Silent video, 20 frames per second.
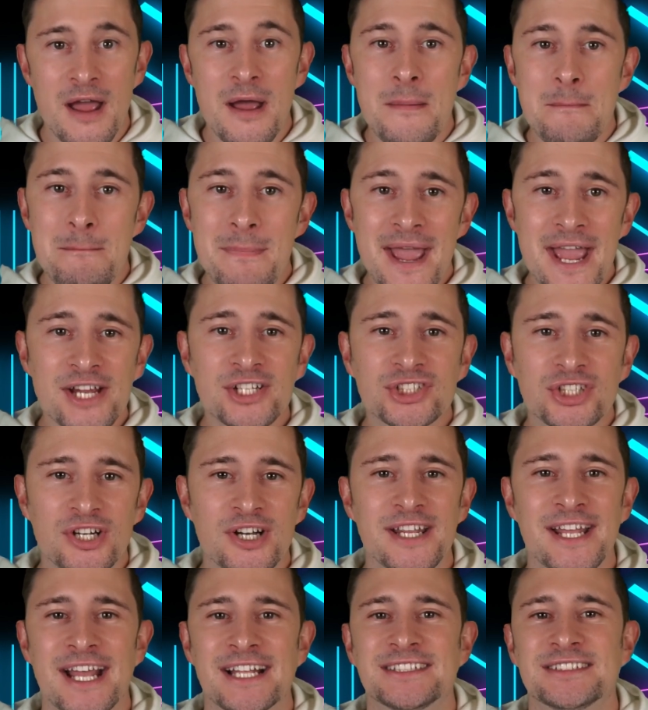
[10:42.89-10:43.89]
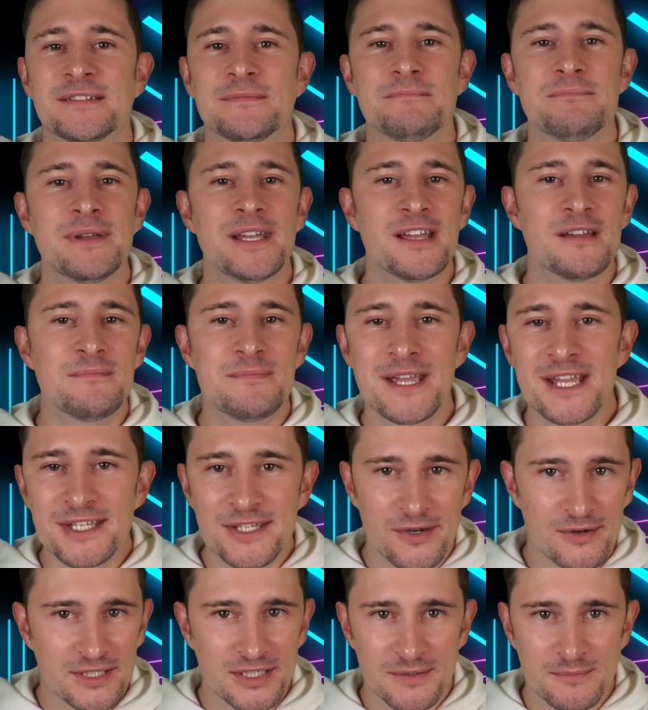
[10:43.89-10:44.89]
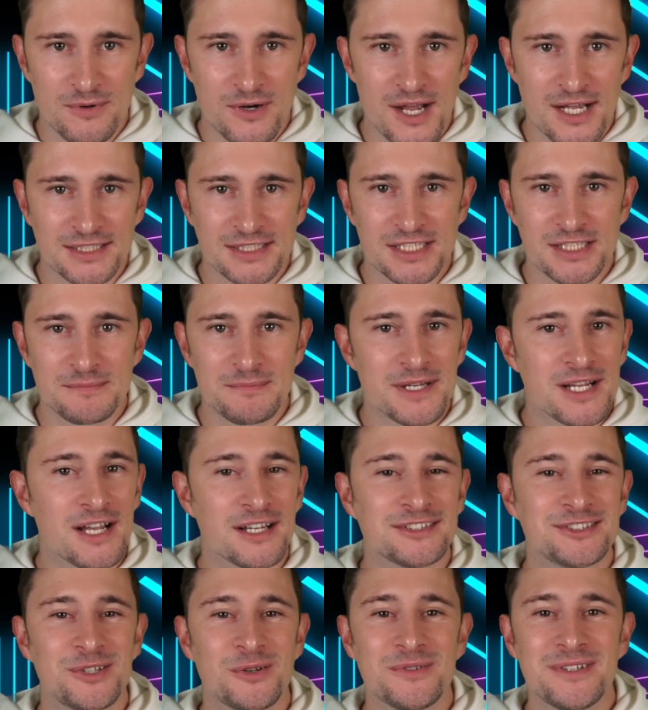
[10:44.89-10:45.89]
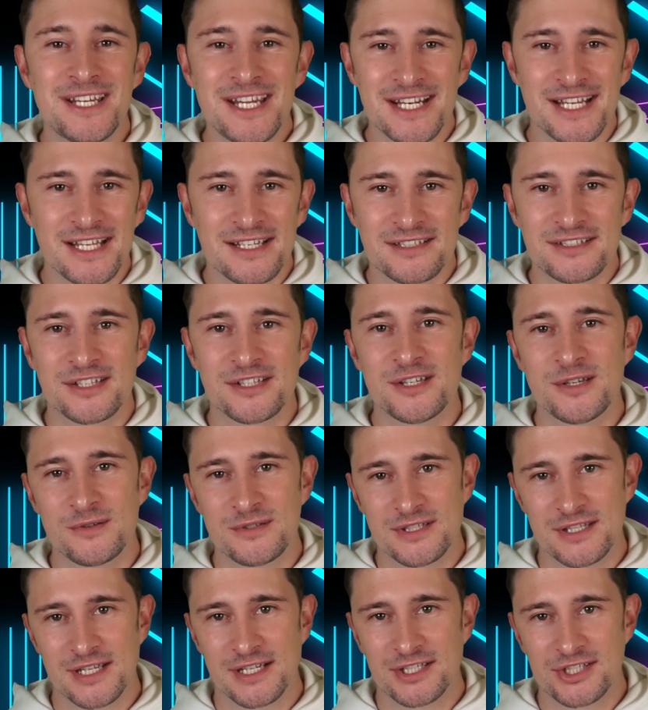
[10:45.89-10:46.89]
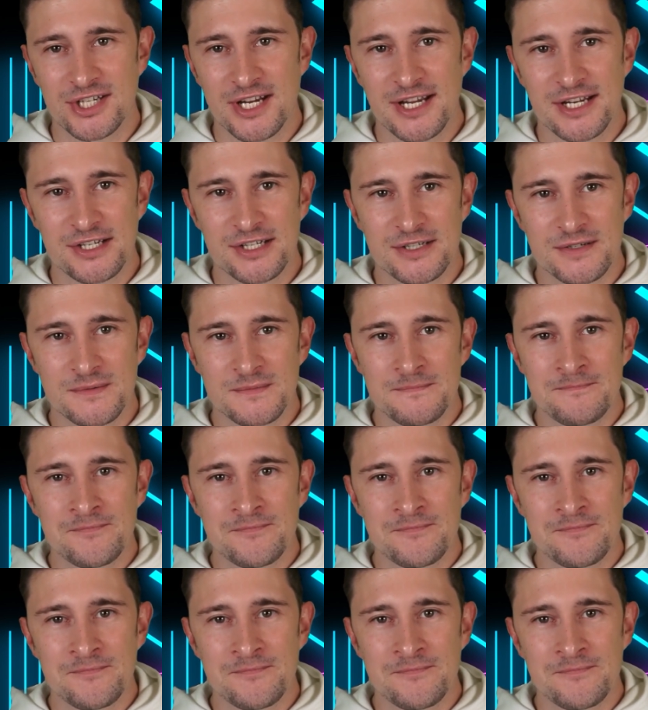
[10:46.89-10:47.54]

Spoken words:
Make sure to get some BNB during the process because you'll need it to use the exchange.